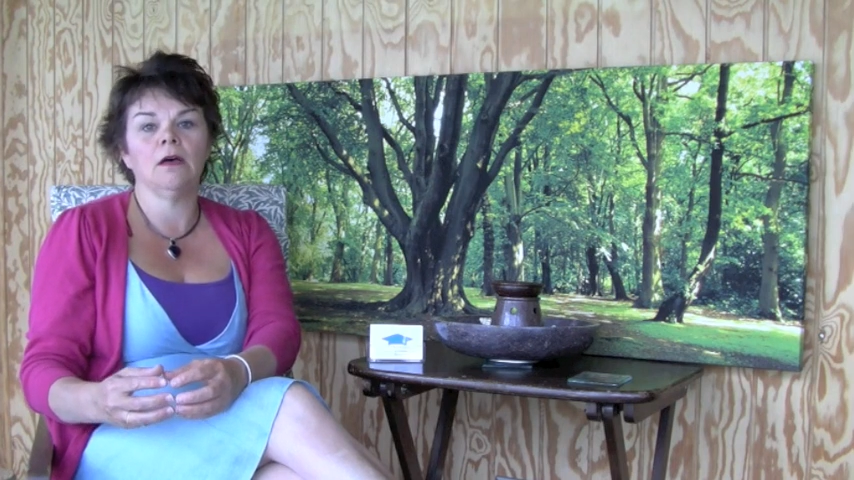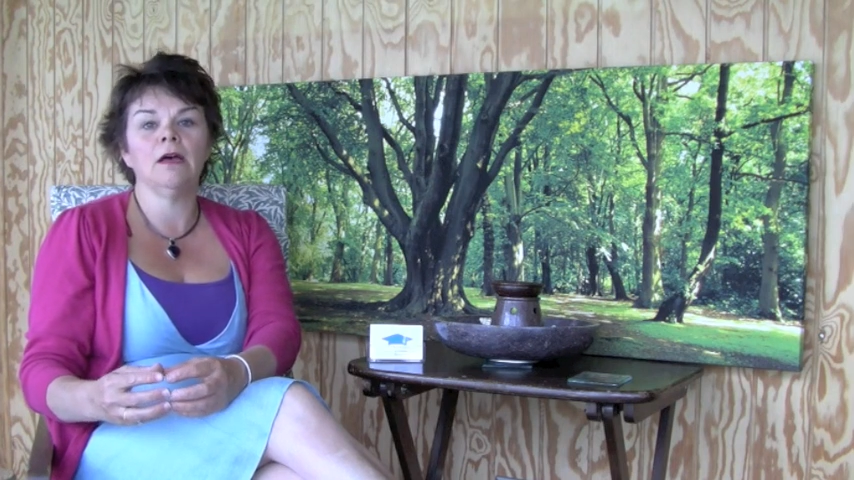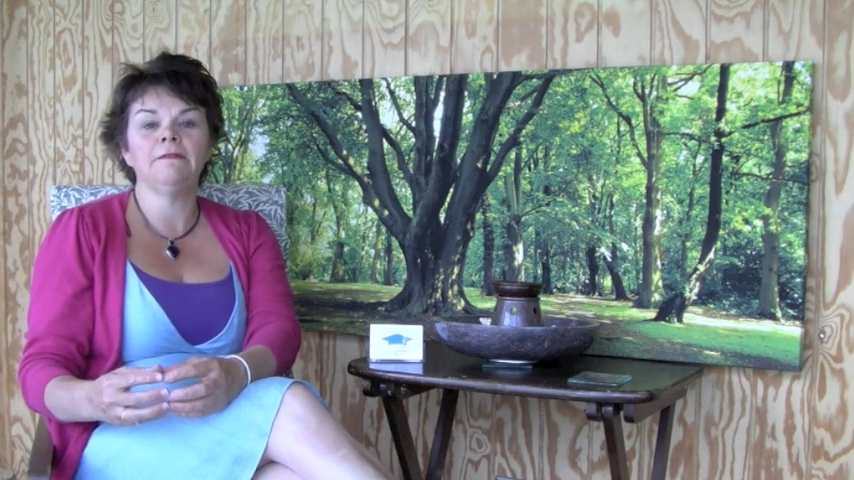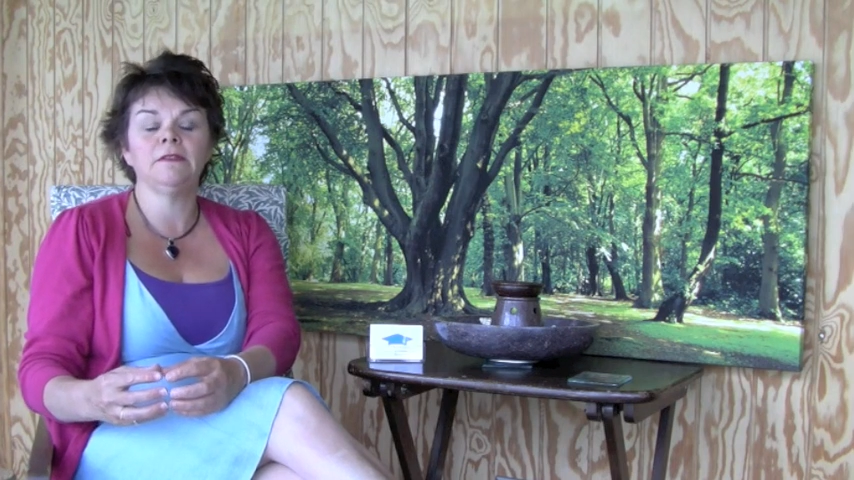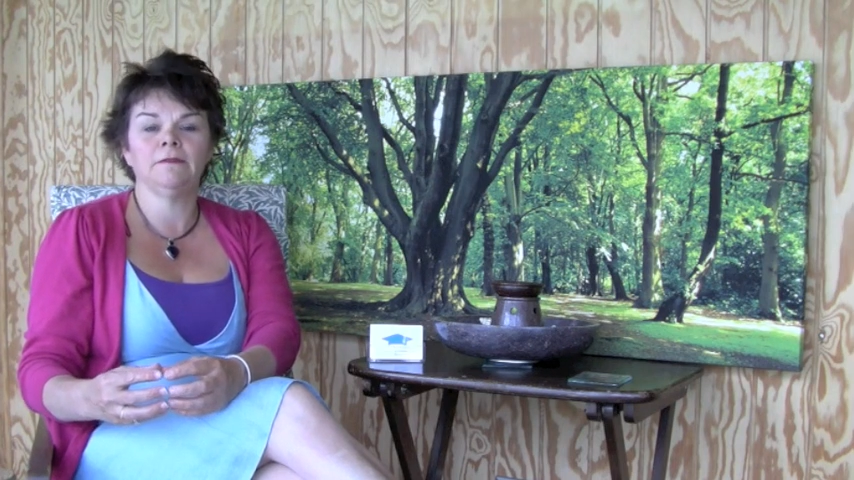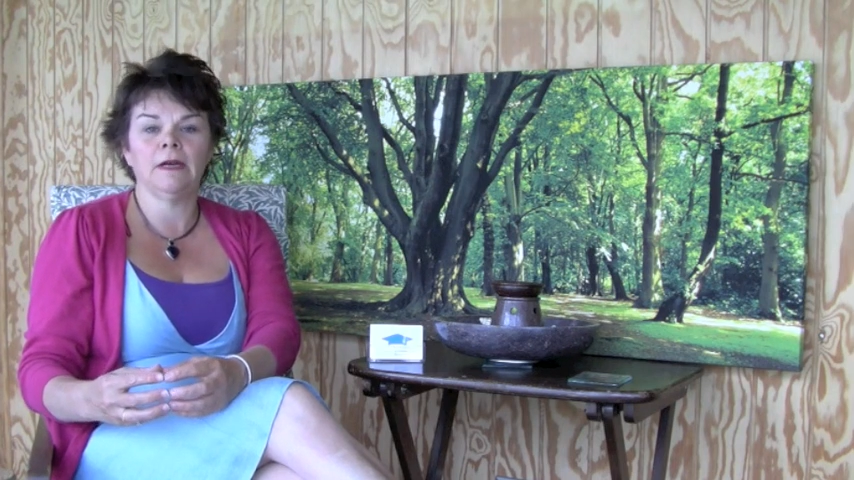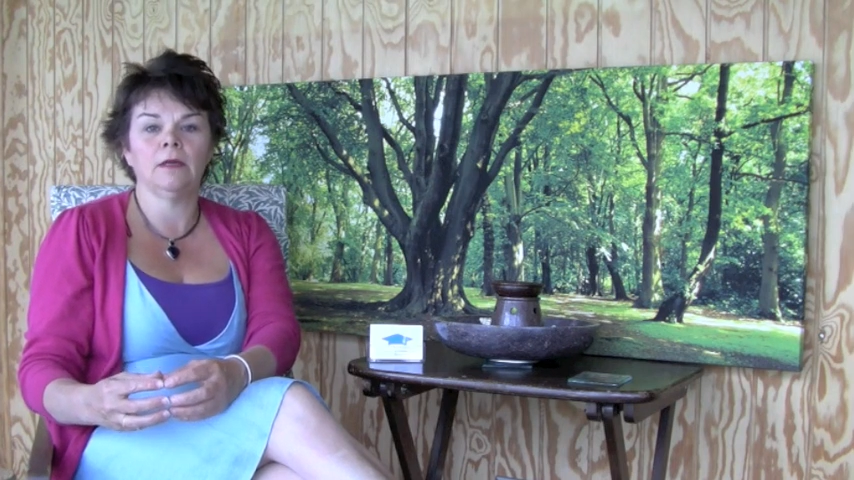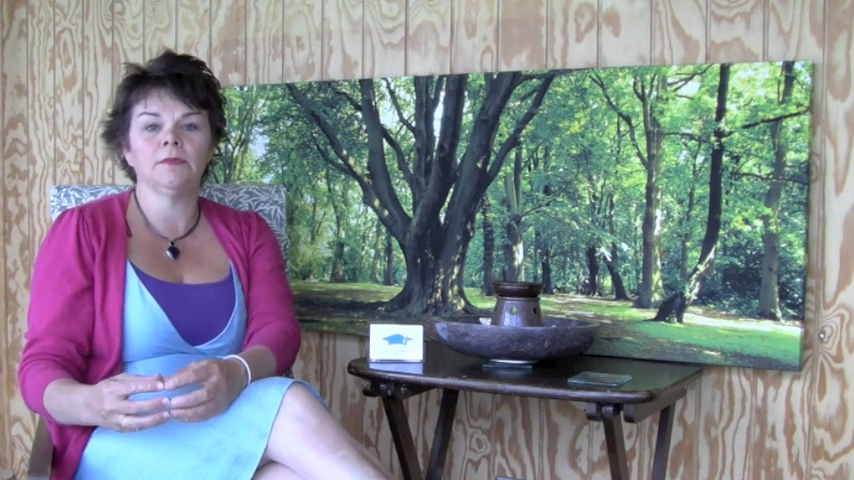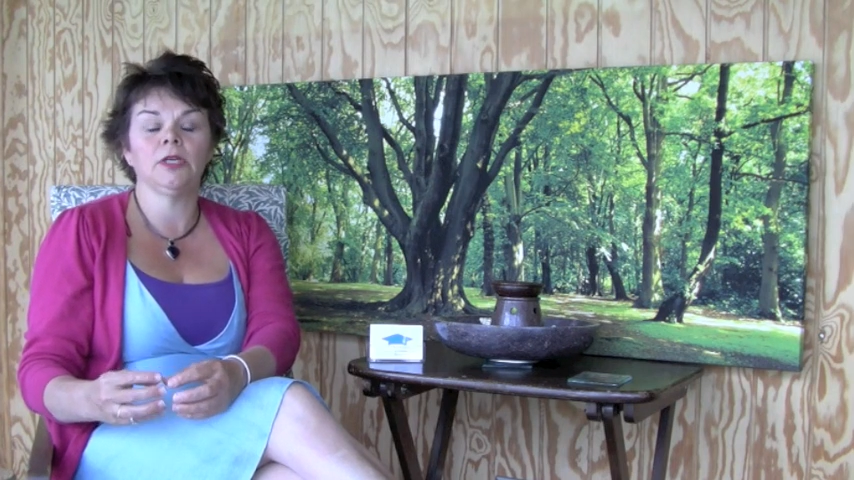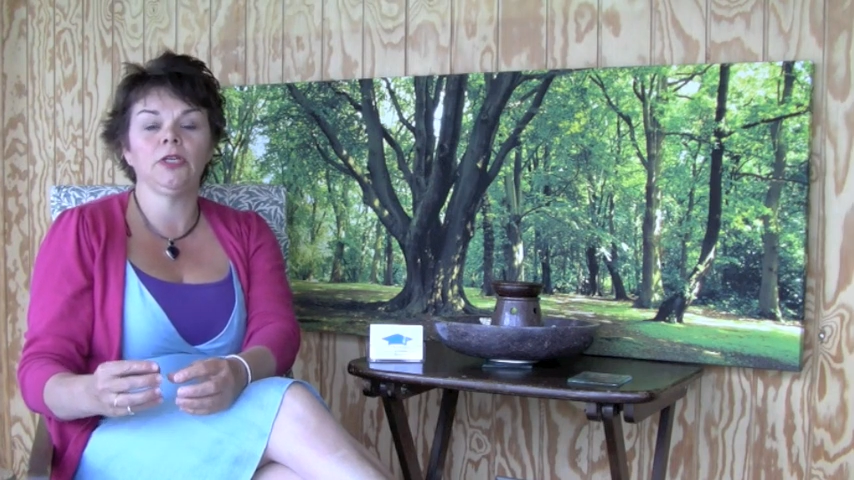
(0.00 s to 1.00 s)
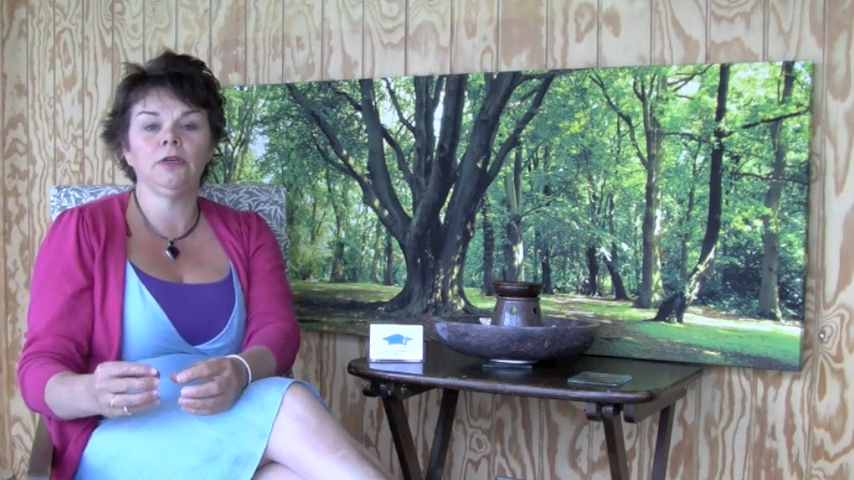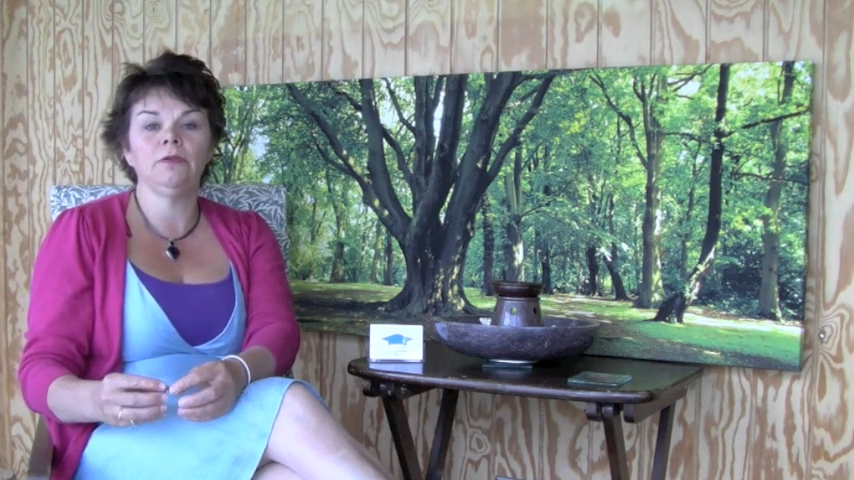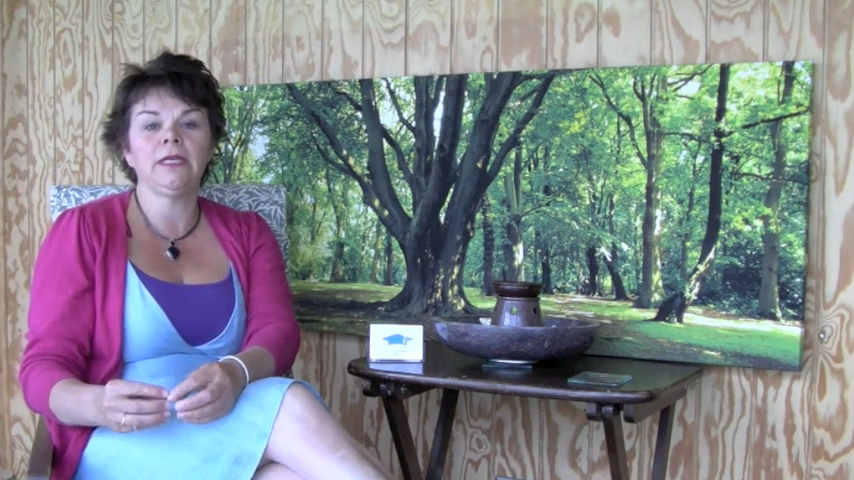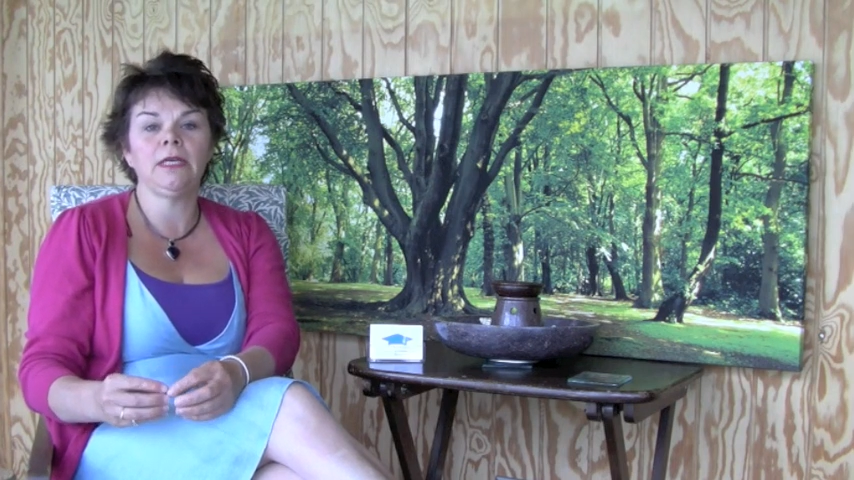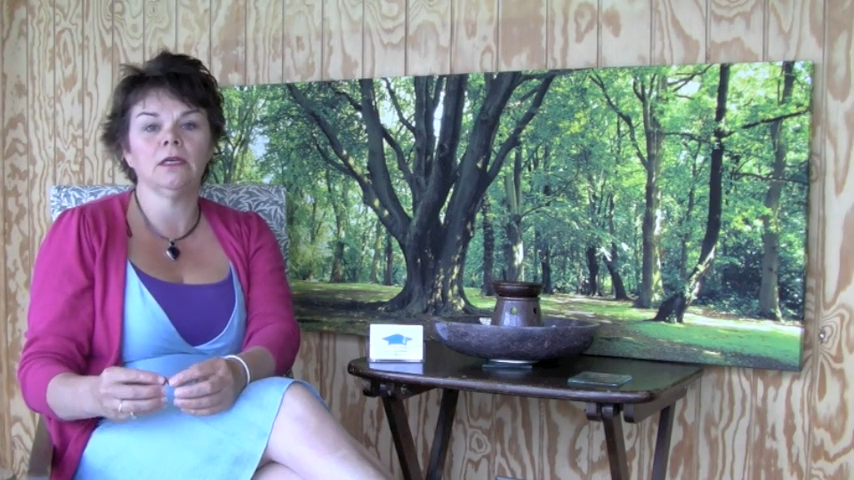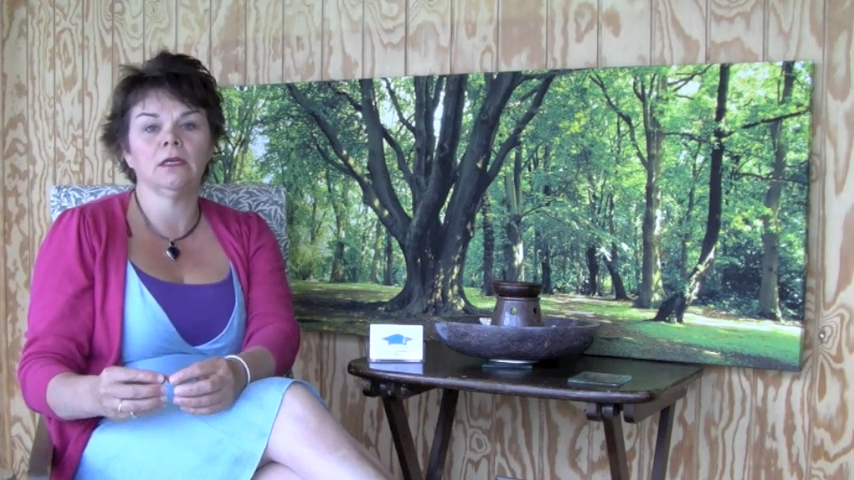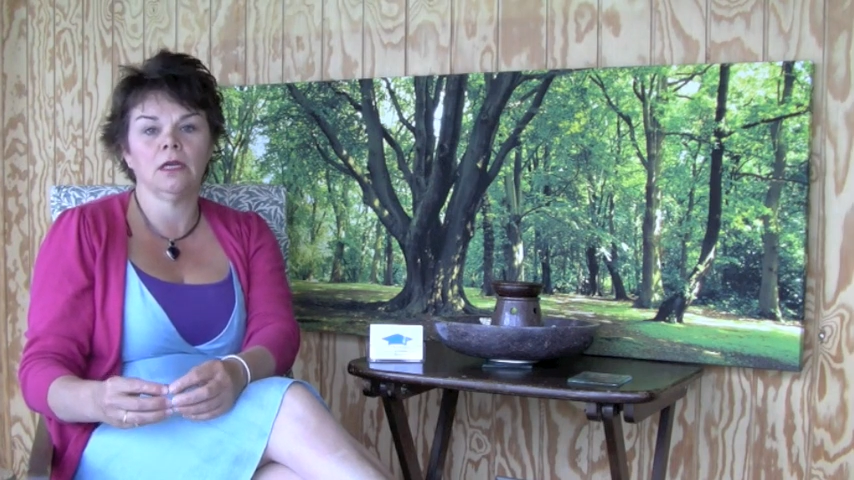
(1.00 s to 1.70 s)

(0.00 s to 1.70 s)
I've developed a unique